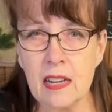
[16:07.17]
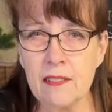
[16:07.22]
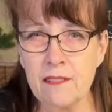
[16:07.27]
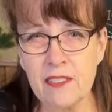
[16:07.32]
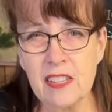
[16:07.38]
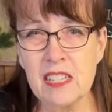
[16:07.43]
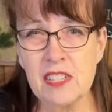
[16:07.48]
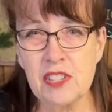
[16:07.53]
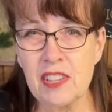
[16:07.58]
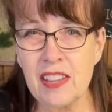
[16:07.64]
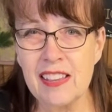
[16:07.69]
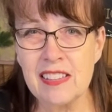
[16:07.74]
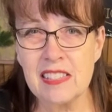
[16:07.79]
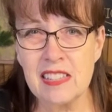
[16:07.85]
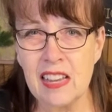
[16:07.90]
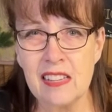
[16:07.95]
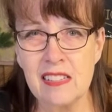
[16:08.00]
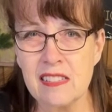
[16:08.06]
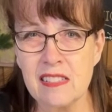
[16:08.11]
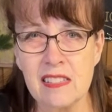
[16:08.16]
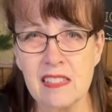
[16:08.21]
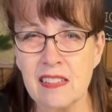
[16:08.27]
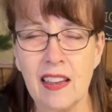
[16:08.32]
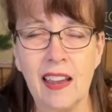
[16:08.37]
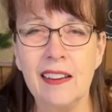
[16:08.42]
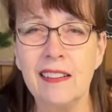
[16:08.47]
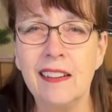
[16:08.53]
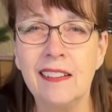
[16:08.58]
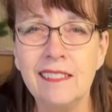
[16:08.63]
Okay,
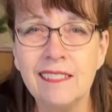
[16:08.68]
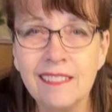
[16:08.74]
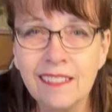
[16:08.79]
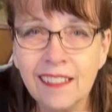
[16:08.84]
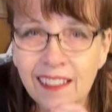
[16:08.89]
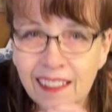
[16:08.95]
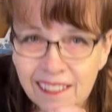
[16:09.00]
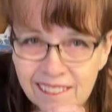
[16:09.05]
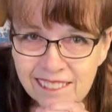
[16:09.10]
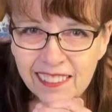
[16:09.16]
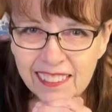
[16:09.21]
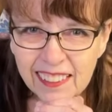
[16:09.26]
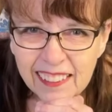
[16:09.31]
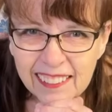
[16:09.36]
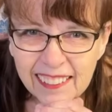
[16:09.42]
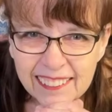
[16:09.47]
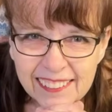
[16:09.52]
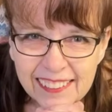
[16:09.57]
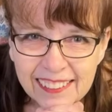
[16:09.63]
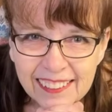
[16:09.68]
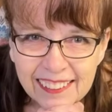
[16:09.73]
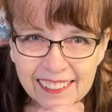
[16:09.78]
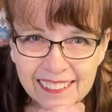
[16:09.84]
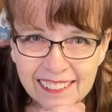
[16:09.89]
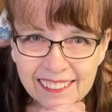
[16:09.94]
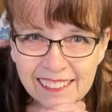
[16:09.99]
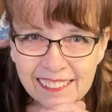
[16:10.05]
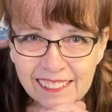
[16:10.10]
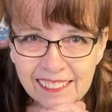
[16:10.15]
I
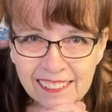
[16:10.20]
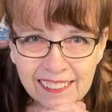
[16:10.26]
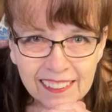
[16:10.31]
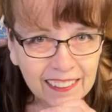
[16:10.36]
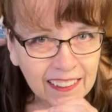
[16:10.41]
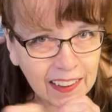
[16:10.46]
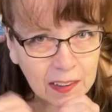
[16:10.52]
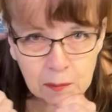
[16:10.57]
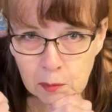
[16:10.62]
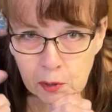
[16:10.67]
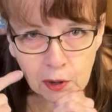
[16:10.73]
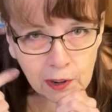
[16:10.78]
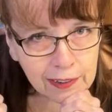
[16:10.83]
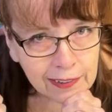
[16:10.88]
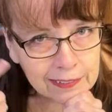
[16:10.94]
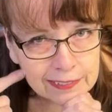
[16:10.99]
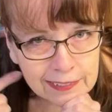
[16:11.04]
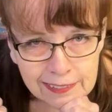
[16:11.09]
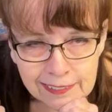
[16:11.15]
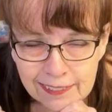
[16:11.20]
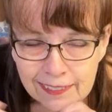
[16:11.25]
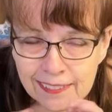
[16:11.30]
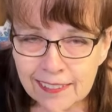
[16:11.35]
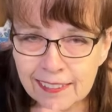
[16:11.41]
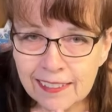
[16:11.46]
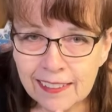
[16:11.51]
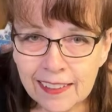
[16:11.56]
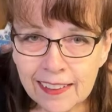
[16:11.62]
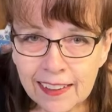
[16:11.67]
put in the
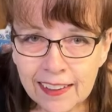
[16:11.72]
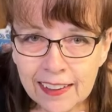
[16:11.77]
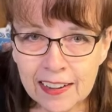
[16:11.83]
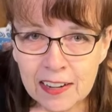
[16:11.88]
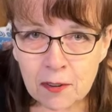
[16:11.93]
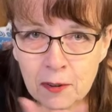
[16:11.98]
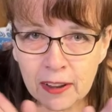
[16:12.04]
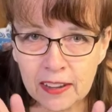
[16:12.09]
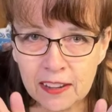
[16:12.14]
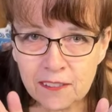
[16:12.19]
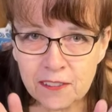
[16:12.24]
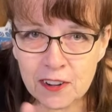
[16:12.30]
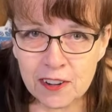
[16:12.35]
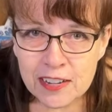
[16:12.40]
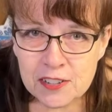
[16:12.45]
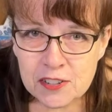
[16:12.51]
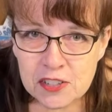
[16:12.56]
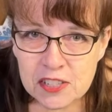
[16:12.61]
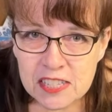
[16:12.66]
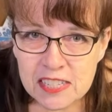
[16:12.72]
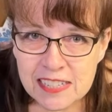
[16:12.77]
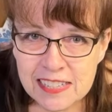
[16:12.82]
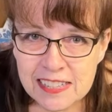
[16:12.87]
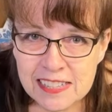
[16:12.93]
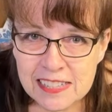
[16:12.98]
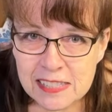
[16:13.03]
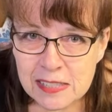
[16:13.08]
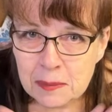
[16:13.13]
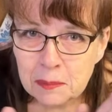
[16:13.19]
supply. Did I finish that
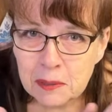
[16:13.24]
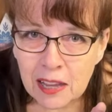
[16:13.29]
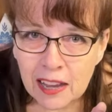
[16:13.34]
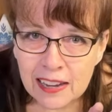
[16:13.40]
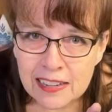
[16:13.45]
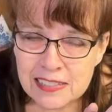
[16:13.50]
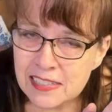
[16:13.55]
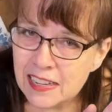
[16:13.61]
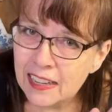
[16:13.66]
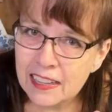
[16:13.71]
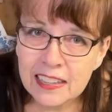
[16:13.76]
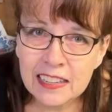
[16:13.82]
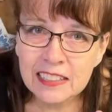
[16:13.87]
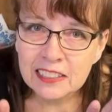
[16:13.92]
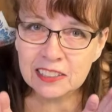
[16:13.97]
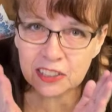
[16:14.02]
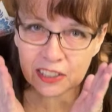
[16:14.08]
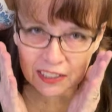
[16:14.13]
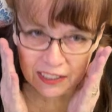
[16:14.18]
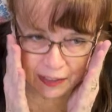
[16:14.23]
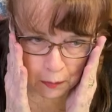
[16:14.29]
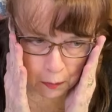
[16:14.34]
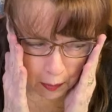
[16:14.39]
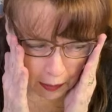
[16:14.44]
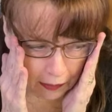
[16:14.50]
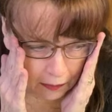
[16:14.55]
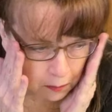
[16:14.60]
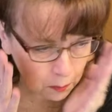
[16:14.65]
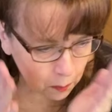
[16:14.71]
sentence? I don't think
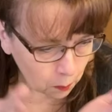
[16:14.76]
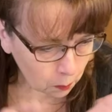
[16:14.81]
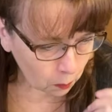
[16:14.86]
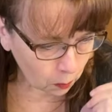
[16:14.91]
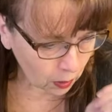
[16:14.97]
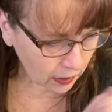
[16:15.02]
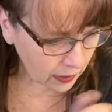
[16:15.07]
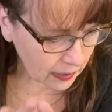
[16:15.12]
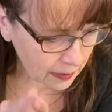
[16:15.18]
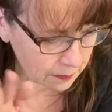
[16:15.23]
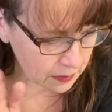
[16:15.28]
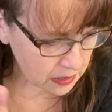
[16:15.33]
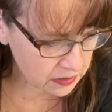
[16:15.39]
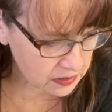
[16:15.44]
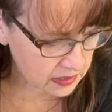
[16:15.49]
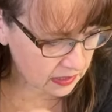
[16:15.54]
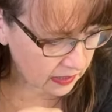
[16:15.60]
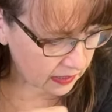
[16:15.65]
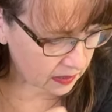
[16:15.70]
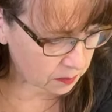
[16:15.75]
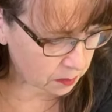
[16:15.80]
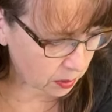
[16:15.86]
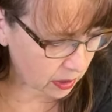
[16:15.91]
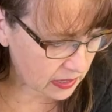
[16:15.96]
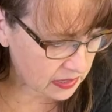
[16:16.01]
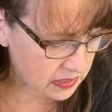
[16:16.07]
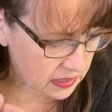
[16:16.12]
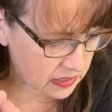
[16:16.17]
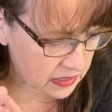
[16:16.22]
I did. I'm
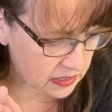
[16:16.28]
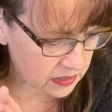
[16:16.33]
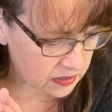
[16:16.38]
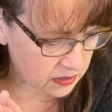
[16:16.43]
crazy.